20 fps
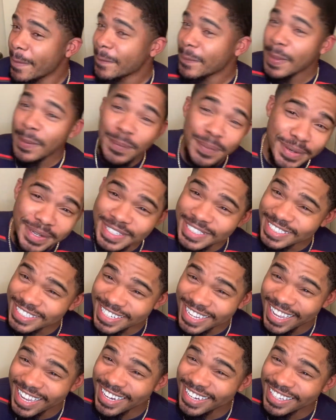
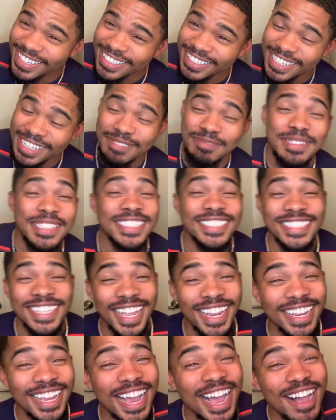Appreciate it. Please
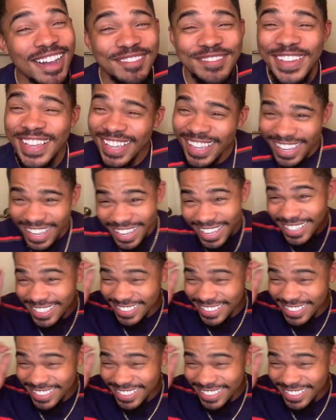like, comment, and